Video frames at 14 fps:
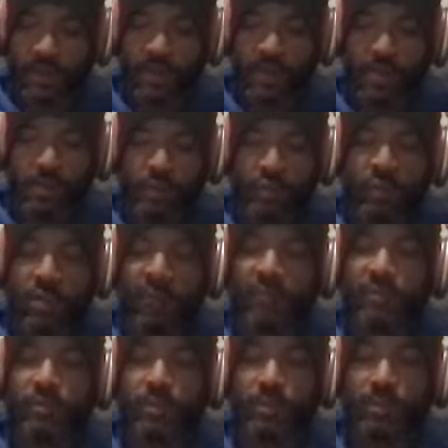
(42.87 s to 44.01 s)
the most
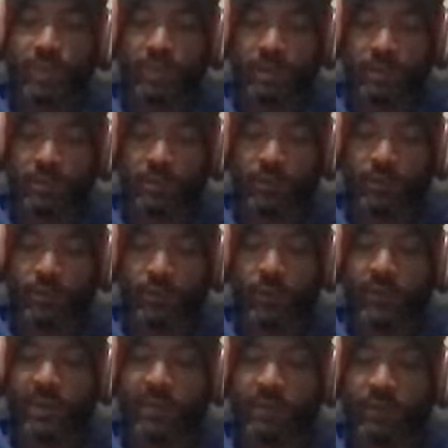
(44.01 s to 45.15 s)
comfortable pillow you'll
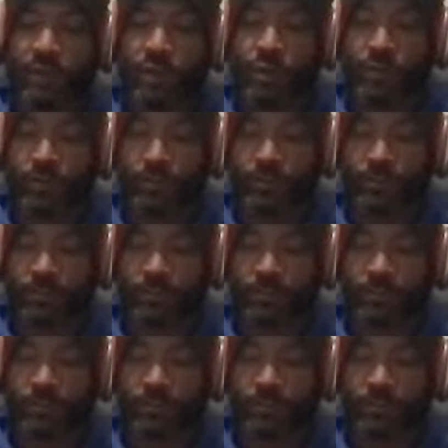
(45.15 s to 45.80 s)
ever own.